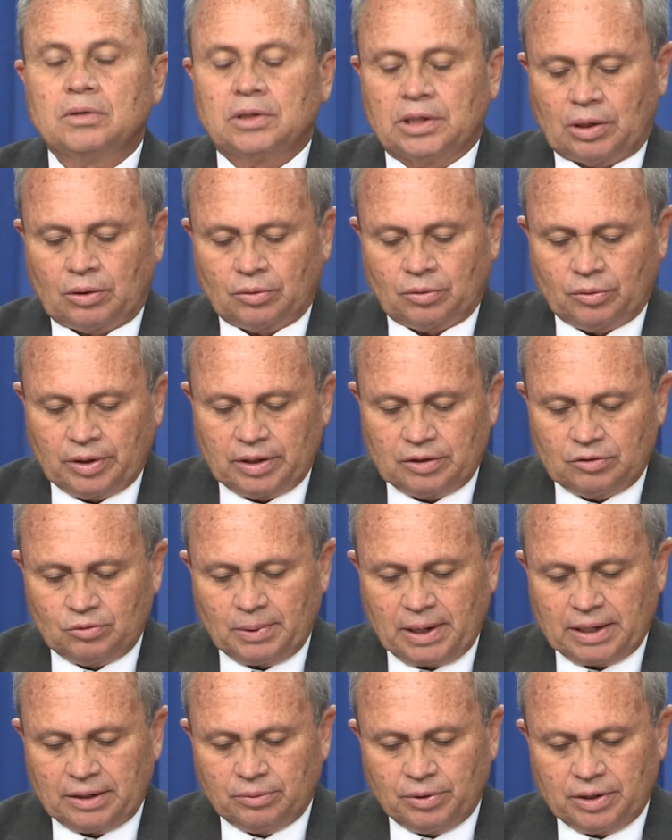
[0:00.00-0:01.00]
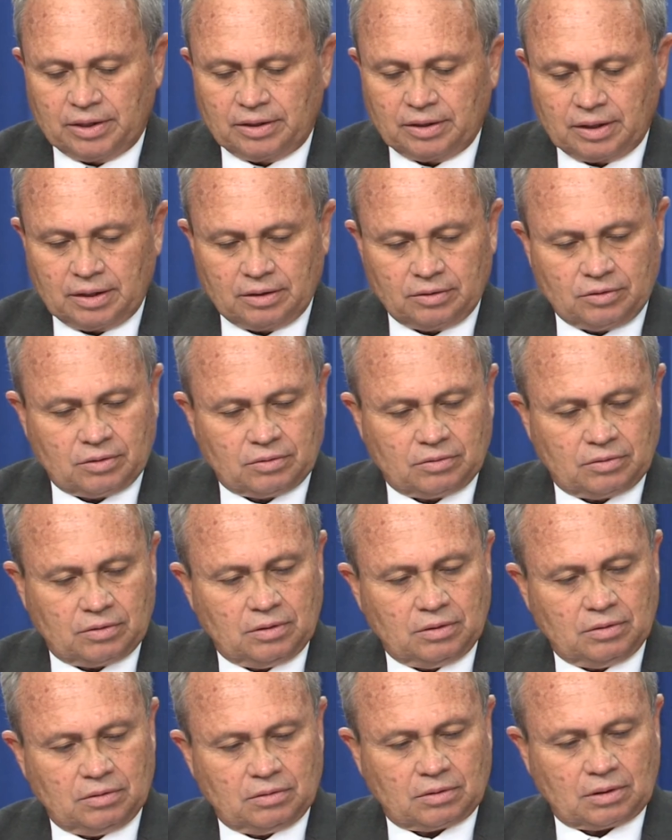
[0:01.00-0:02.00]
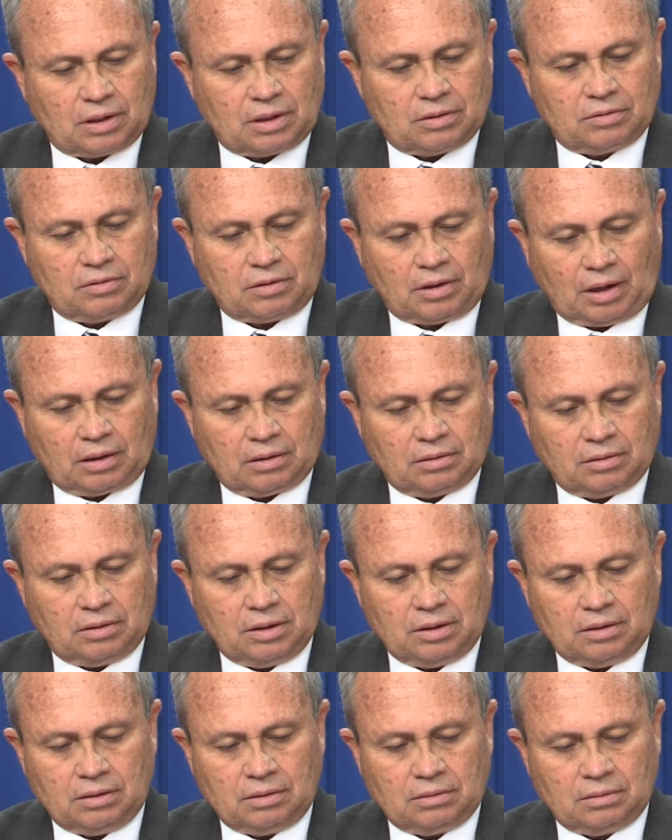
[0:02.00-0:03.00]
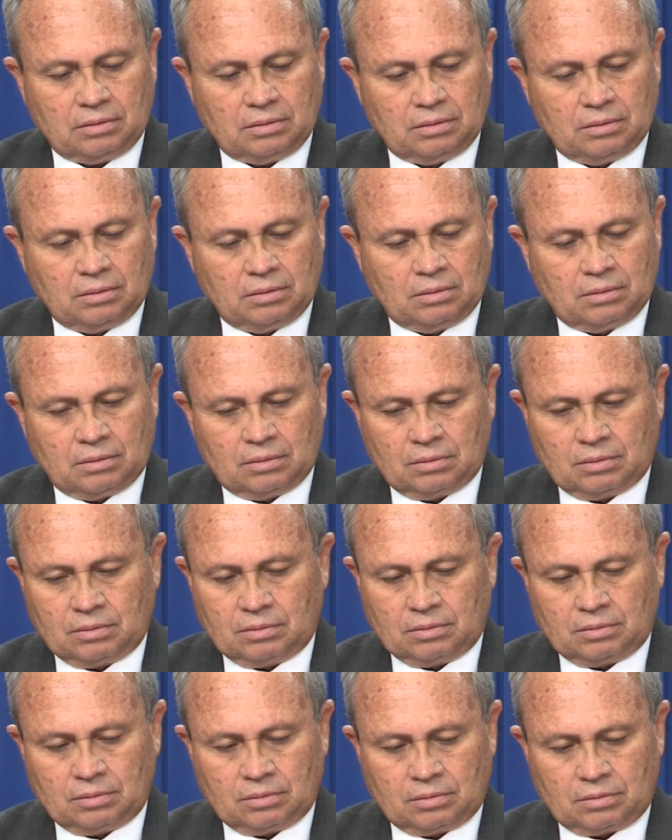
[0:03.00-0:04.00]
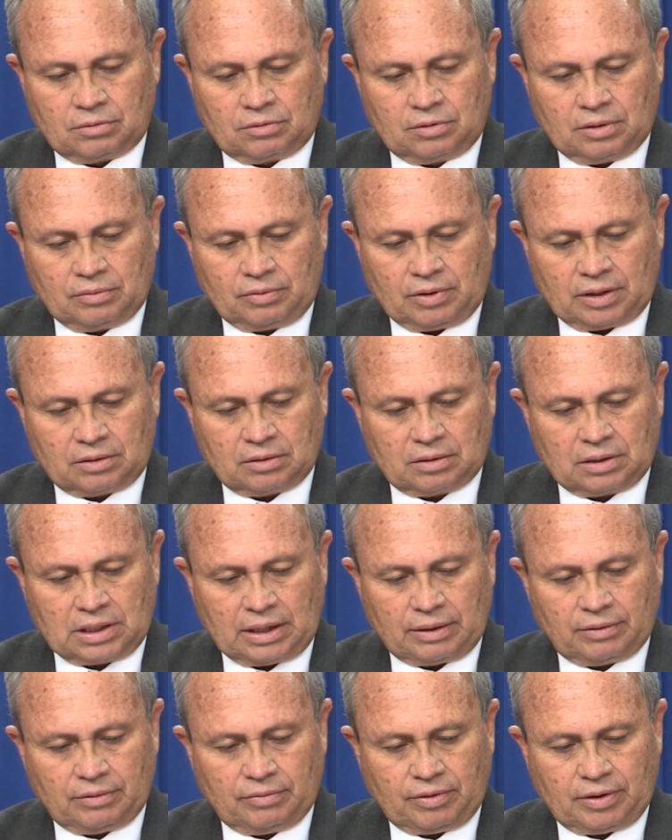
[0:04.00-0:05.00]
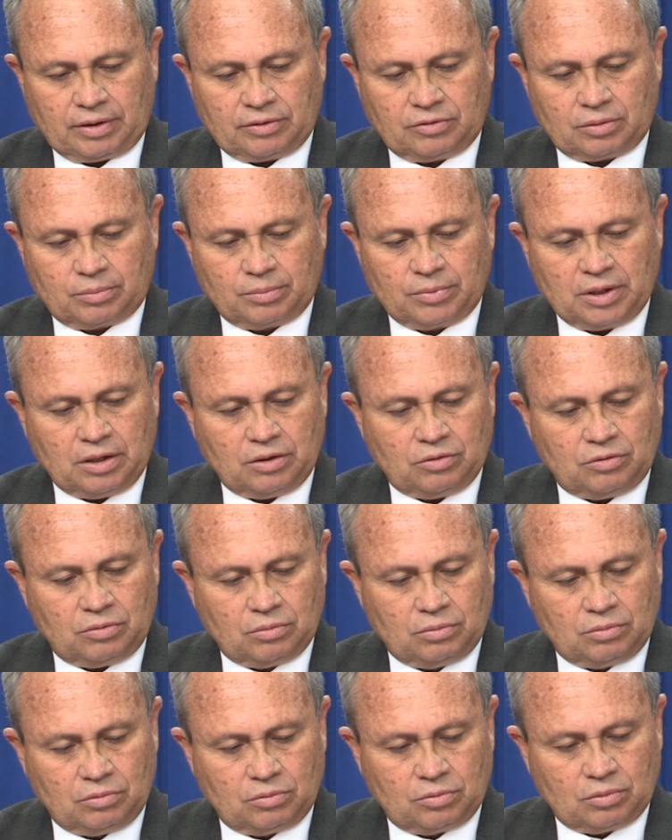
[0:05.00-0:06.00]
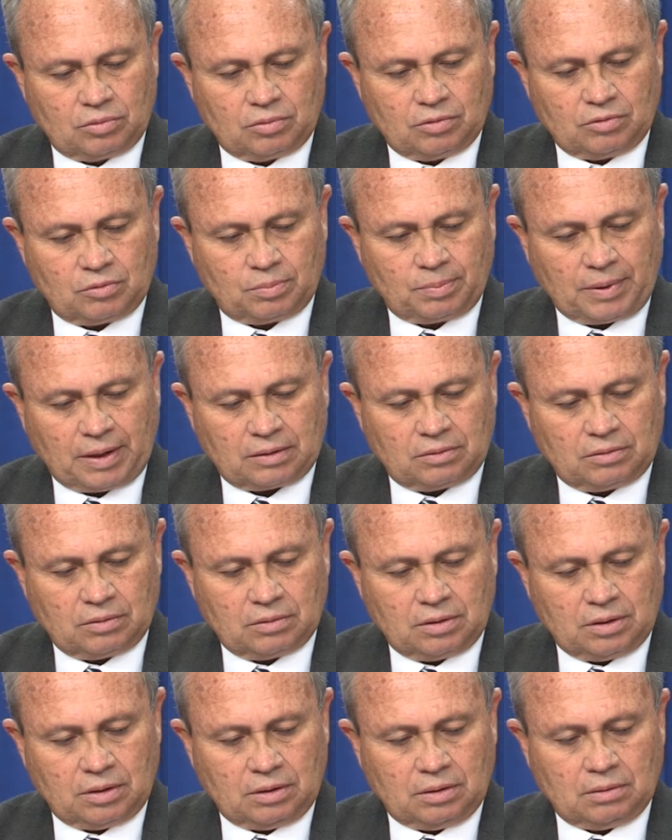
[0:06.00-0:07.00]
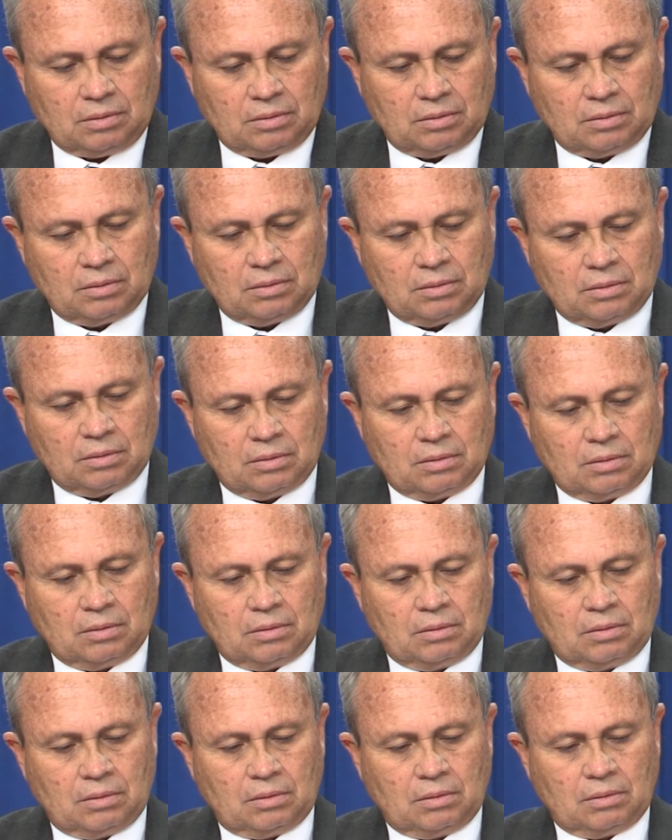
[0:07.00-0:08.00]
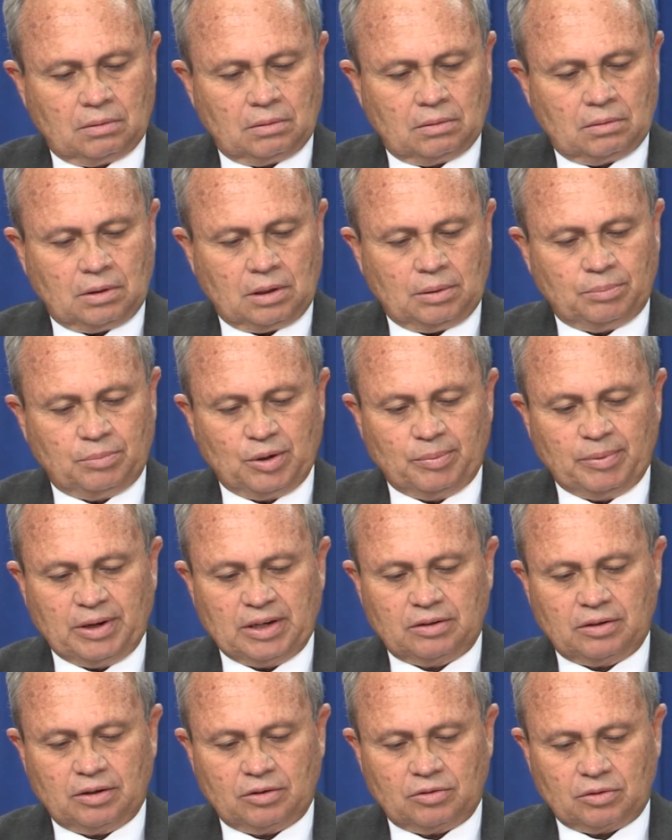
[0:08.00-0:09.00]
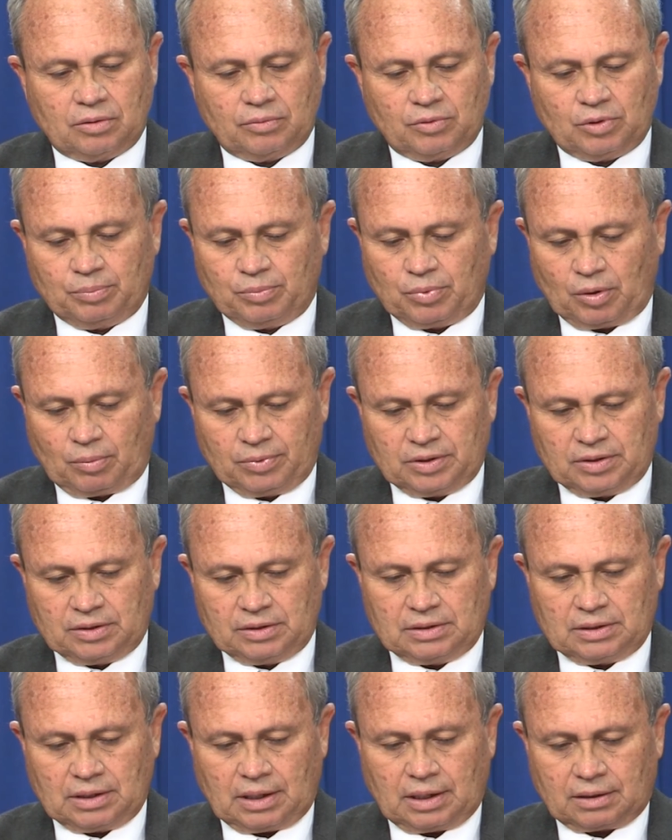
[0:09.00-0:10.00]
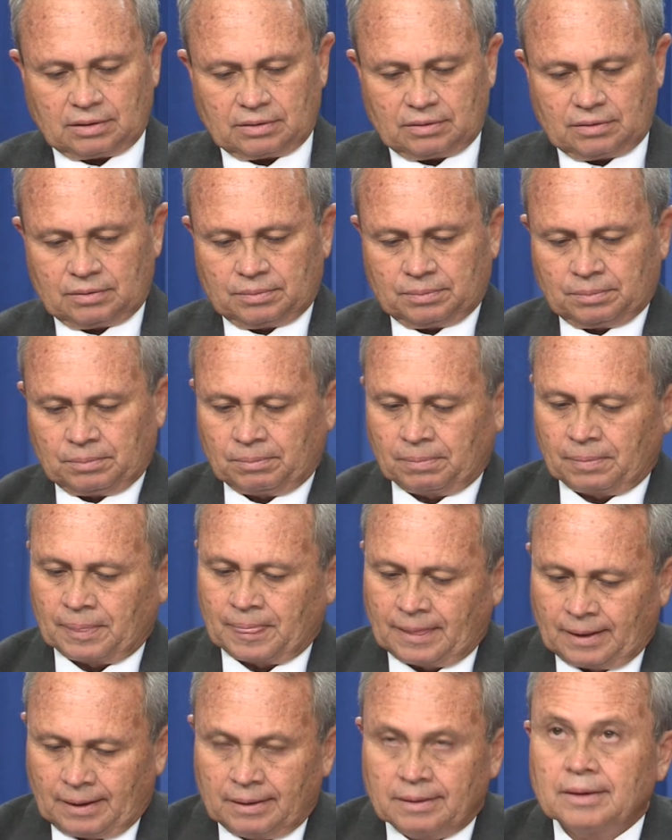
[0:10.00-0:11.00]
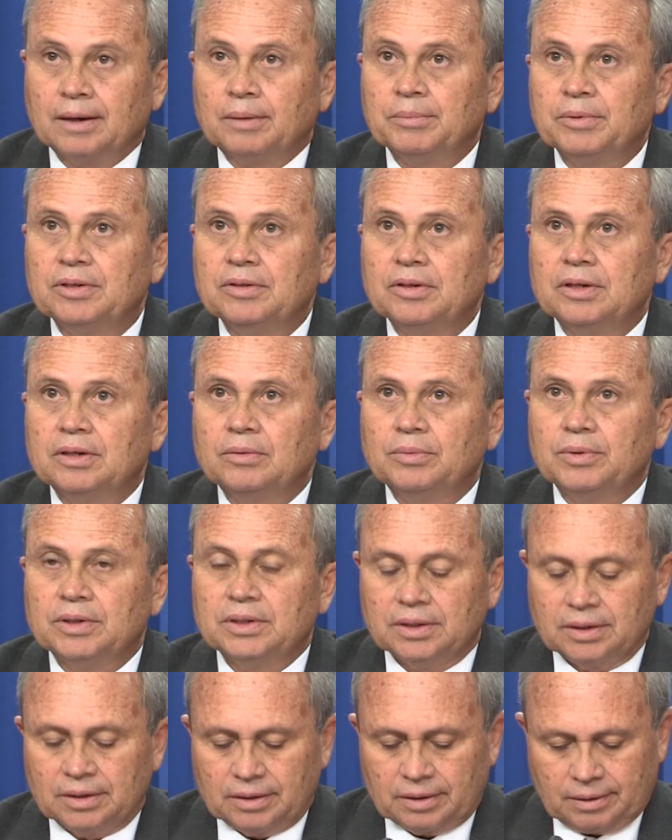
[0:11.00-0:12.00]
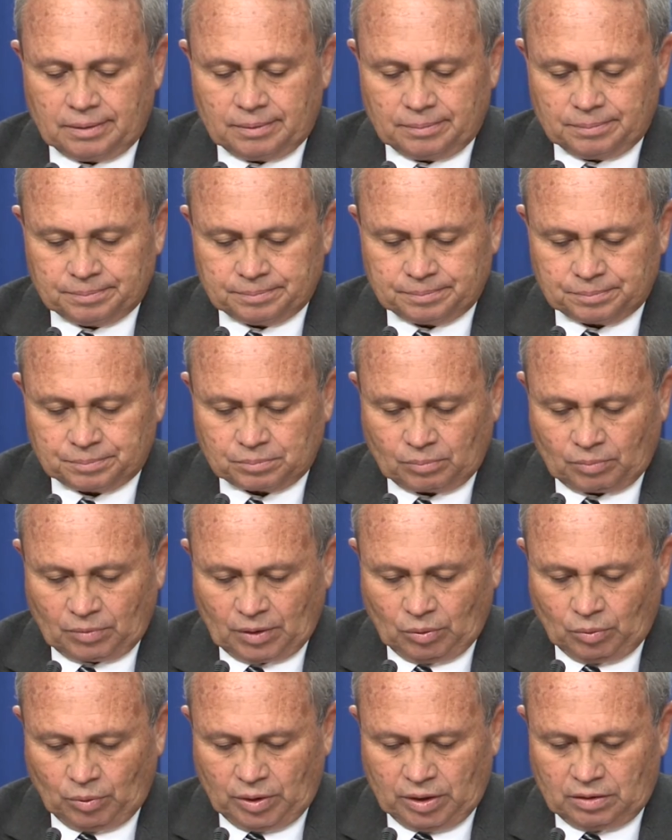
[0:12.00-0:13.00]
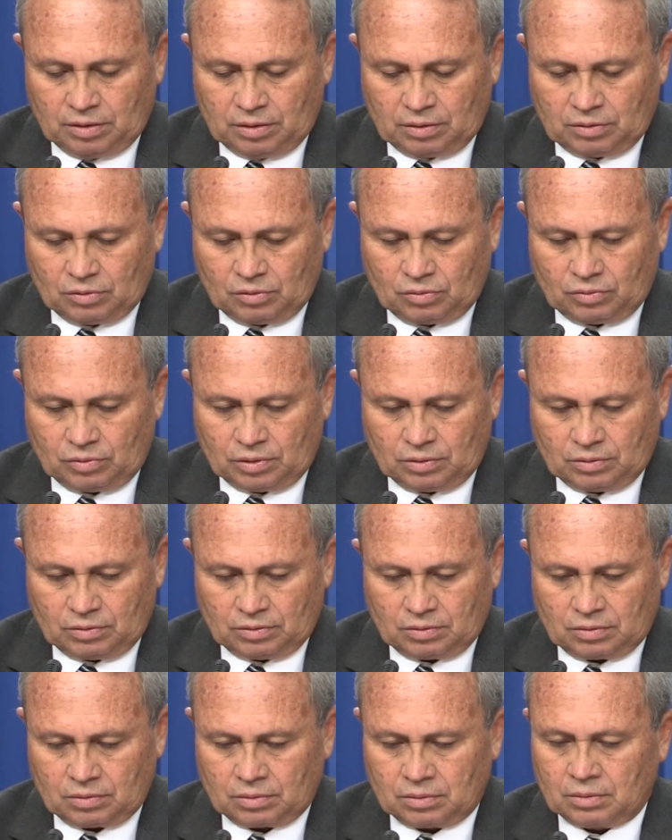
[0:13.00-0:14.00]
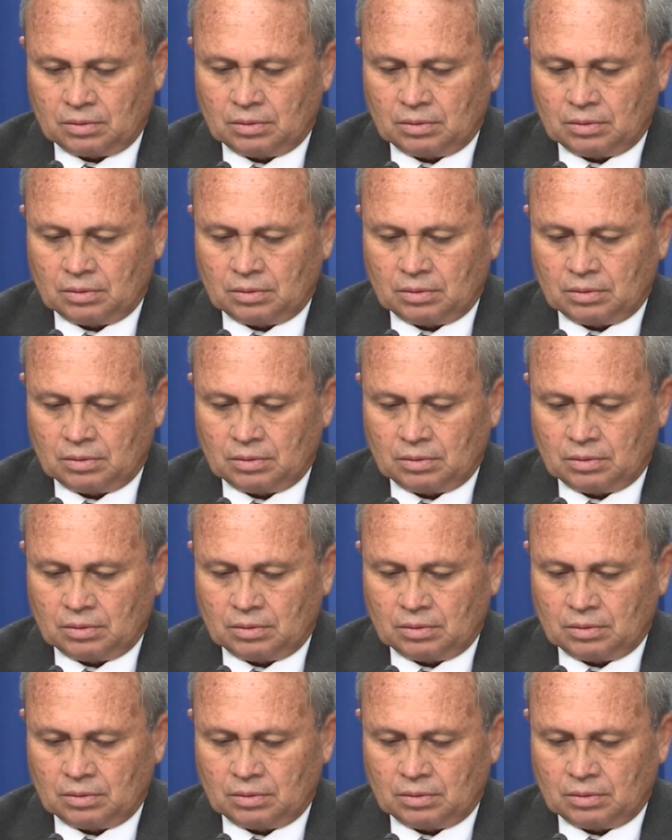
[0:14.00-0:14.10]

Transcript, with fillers: downgrades by the rating agencies, and secondly, to see if I could clarify some issues with respect to the implementation of the property tax. Let me deal with the ratings first.